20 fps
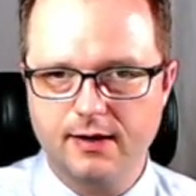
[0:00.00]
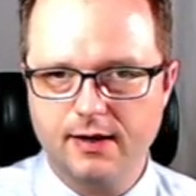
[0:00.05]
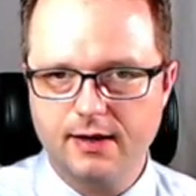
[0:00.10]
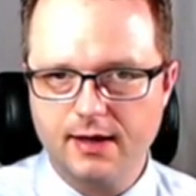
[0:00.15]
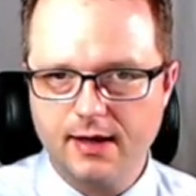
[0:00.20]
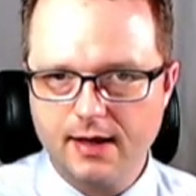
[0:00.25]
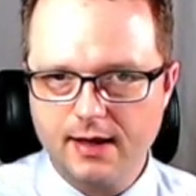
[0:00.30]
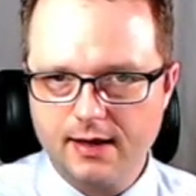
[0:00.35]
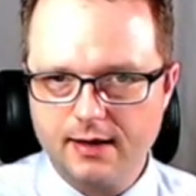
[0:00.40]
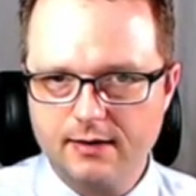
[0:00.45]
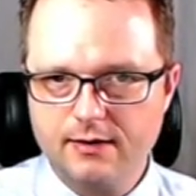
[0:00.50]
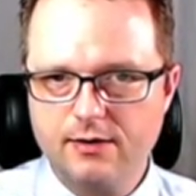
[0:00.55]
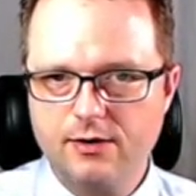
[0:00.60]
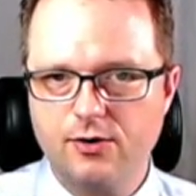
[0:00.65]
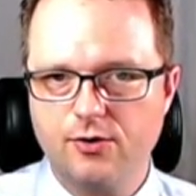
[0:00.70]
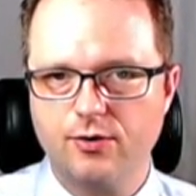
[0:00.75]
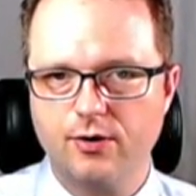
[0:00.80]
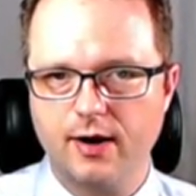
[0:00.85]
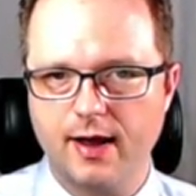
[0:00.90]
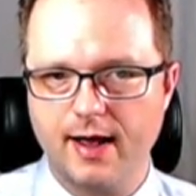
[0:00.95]
In
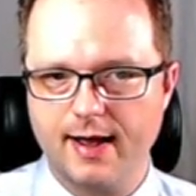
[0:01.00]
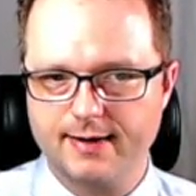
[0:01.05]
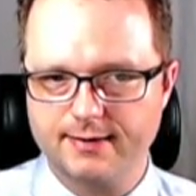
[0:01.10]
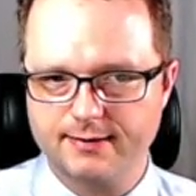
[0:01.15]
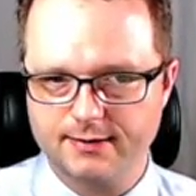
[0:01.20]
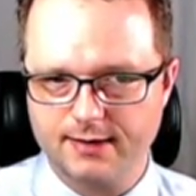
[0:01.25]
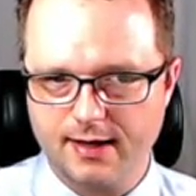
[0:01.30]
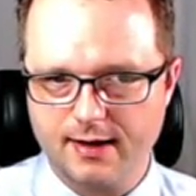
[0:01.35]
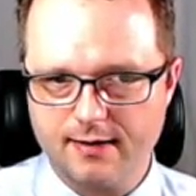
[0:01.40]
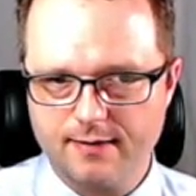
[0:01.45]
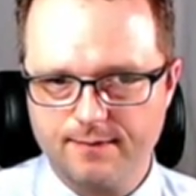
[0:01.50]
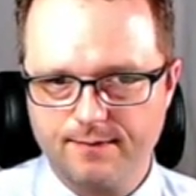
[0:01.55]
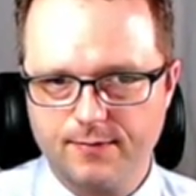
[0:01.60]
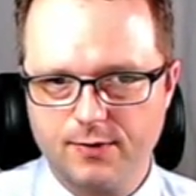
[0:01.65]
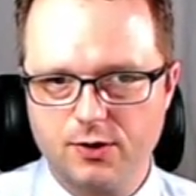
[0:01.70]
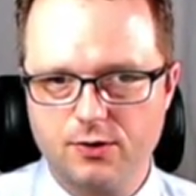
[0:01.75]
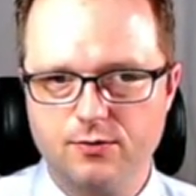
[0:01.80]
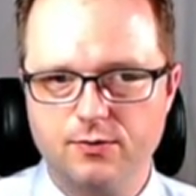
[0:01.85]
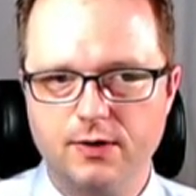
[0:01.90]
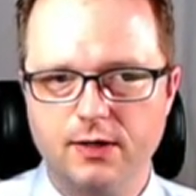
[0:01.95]
your essay,
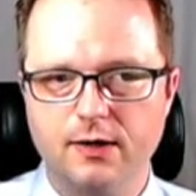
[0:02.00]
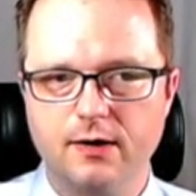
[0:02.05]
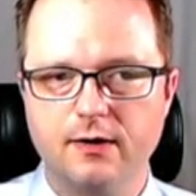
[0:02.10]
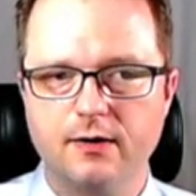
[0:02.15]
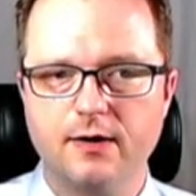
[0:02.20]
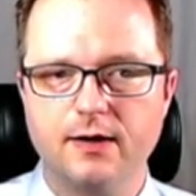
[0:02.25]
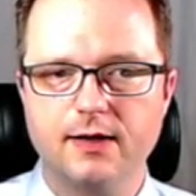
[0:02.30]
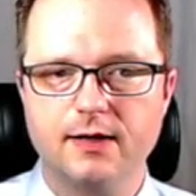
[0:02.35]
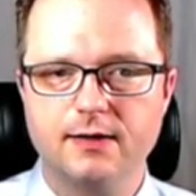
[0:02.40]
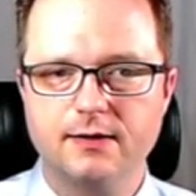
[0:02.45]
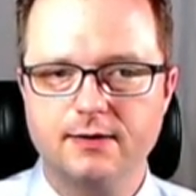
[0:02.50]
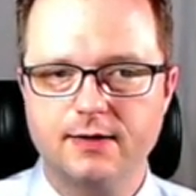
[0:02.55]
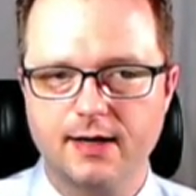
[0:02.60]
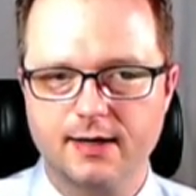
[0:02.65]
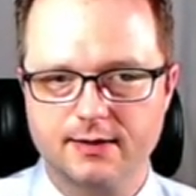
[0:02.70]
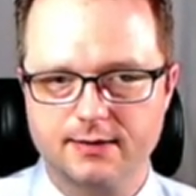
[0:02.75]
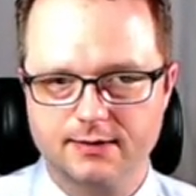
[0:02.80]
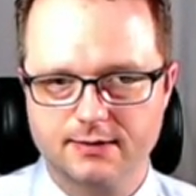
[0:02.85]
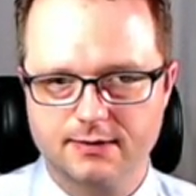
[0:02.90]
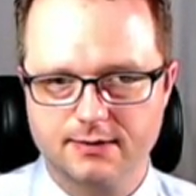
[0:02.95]
you need an
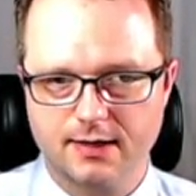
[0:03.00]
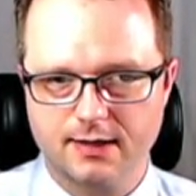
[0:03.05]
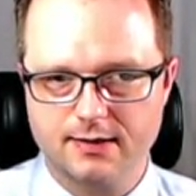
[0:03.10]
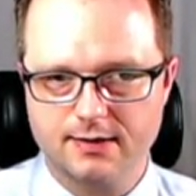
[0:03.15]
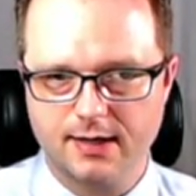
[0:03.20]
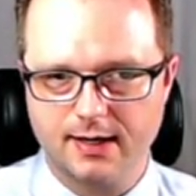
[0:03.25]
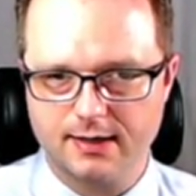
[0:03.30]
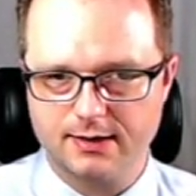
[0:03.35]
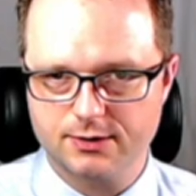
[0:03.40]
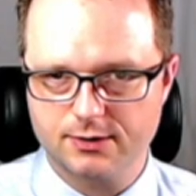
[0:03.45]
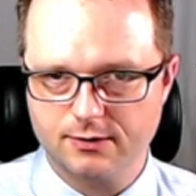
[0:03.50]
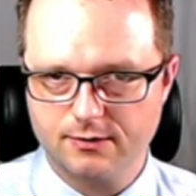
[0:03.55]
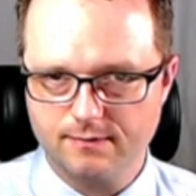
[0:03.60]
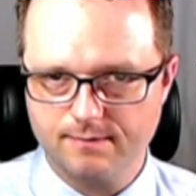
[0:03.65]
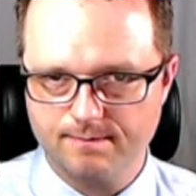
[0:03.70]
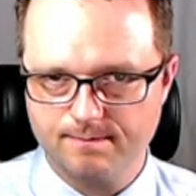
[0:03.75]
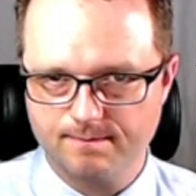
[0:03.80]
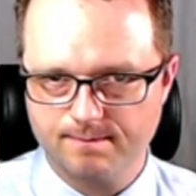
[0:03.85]
in-text citation.